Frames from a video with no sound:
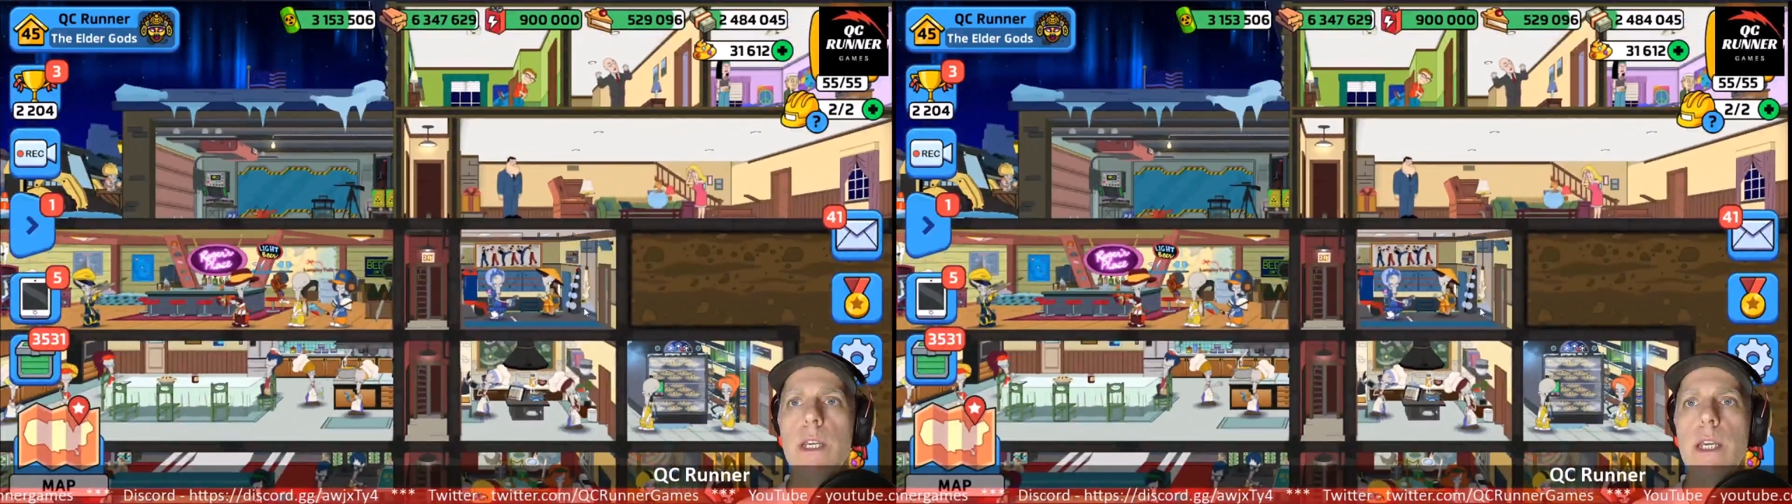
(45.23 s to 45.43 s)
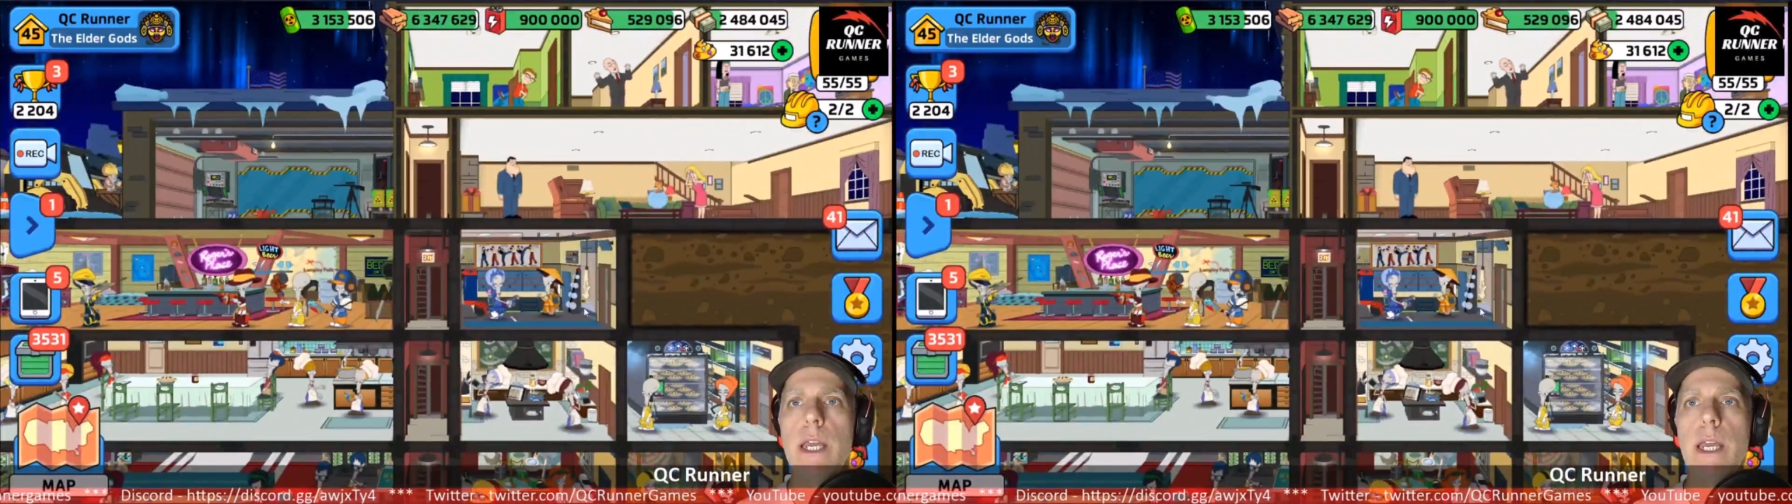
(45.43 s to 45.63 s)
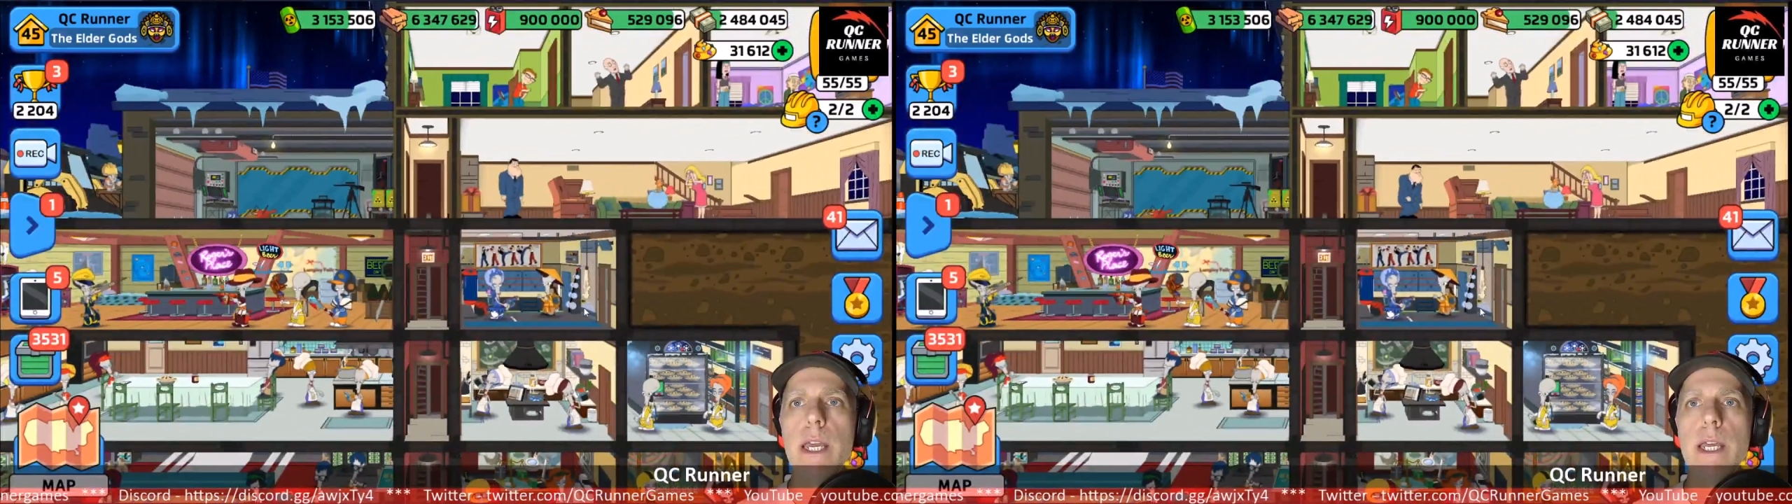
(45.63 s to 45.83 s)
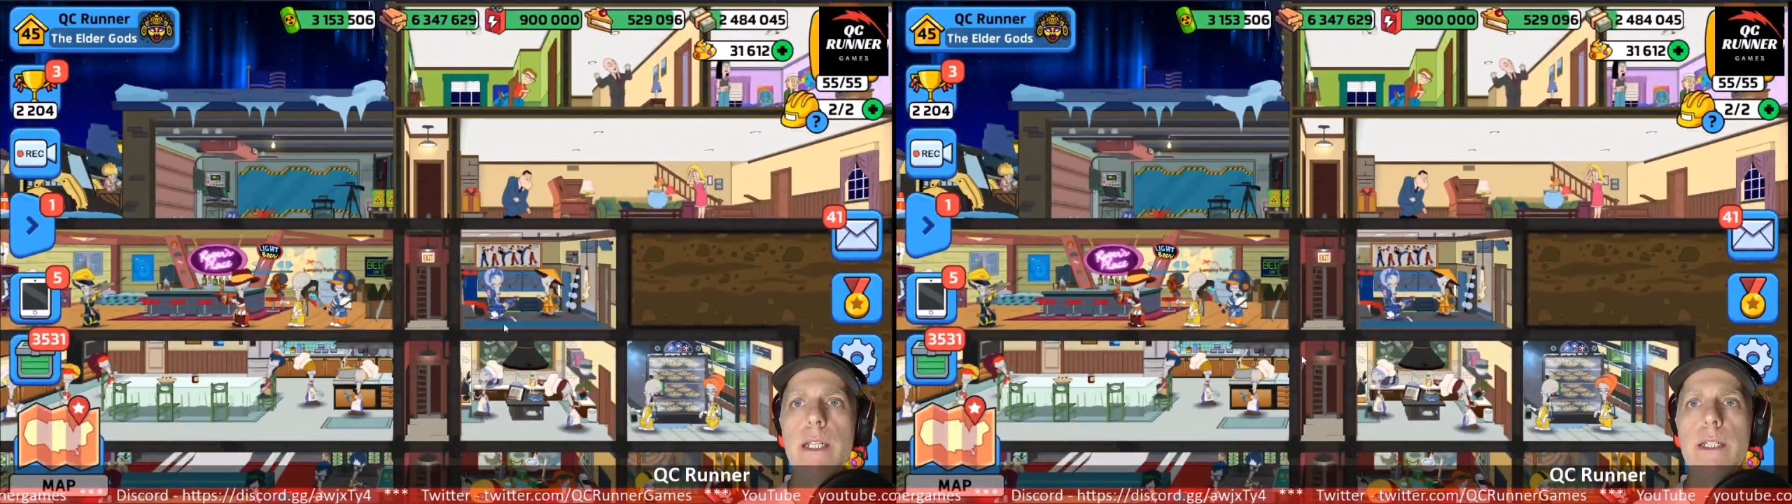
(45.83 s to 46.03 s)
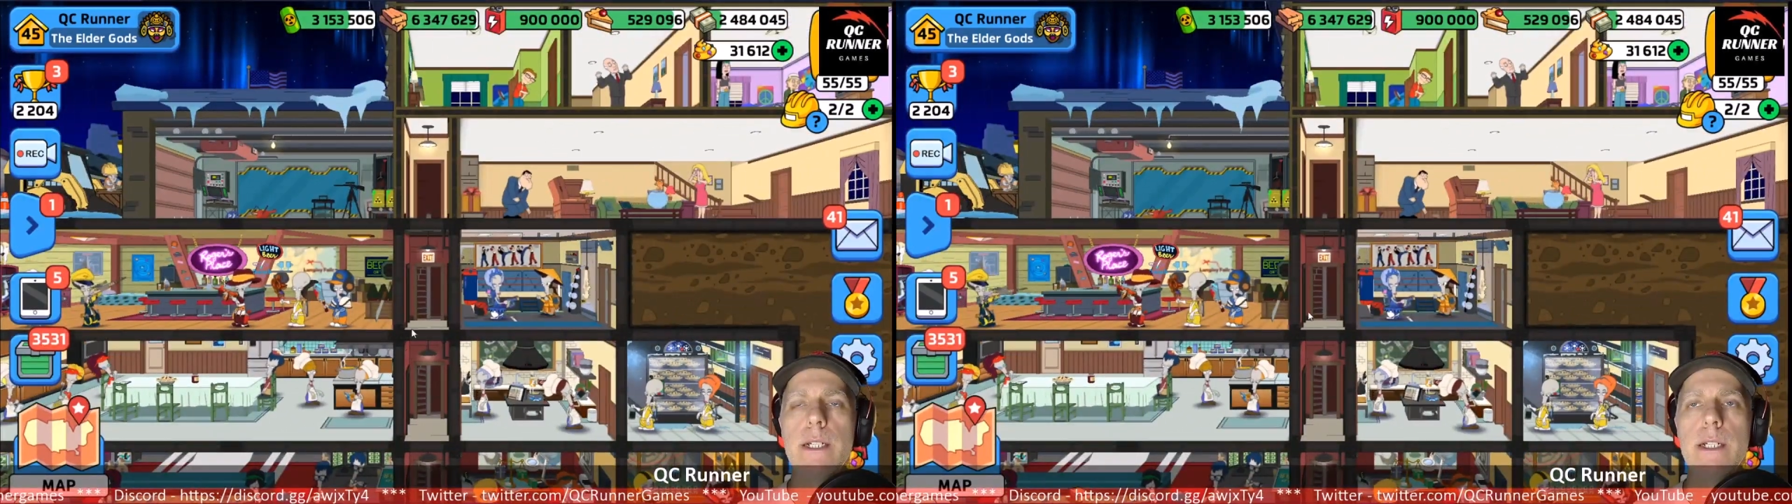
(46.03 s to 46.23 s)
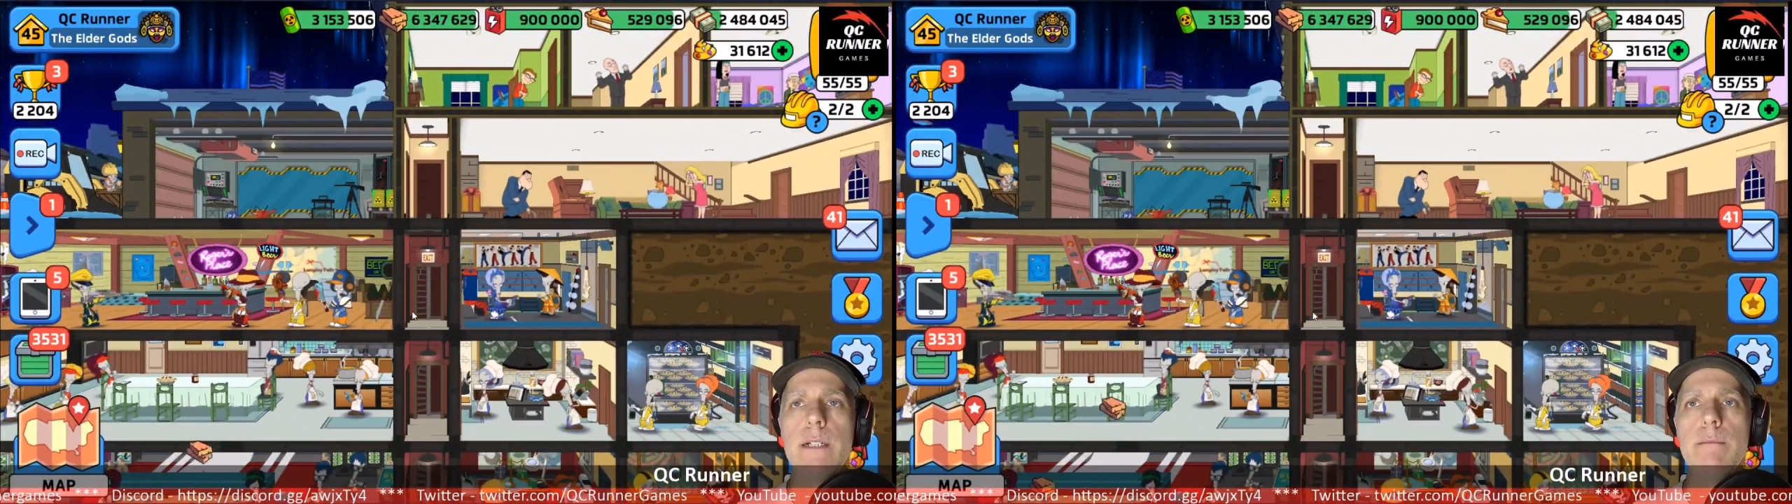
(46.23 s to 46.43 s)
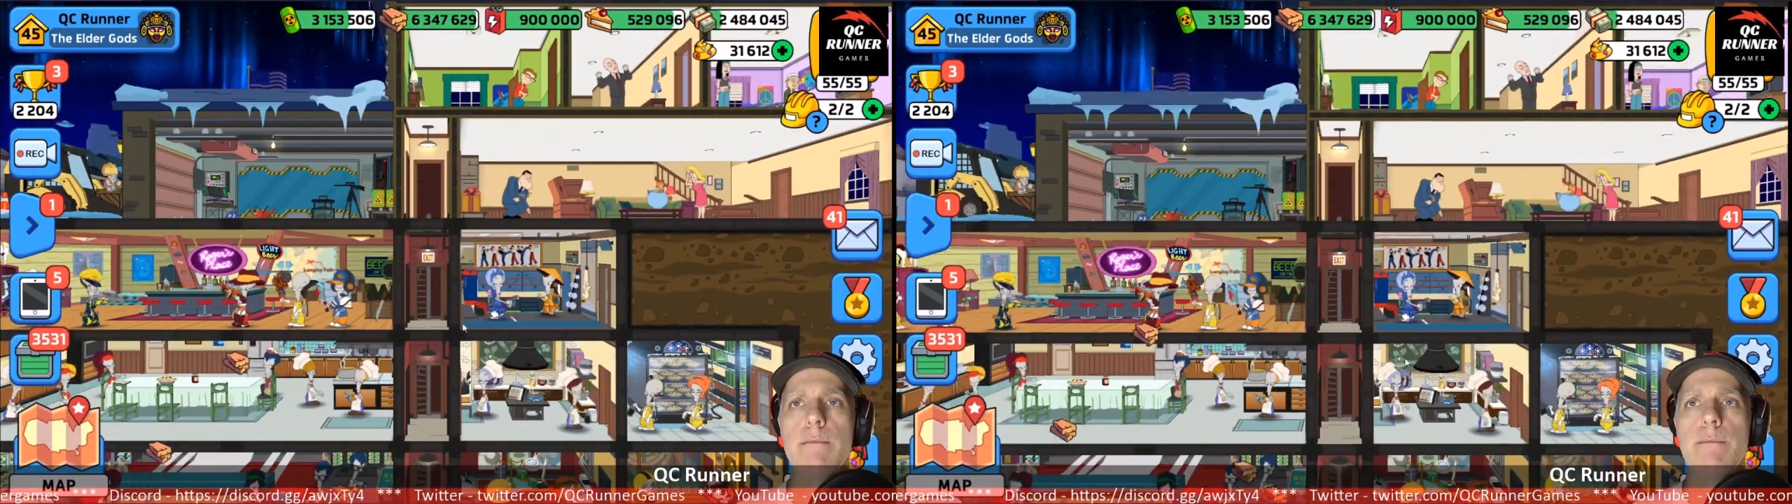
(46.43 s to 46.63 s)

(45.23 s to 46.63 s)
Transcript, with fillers: and um,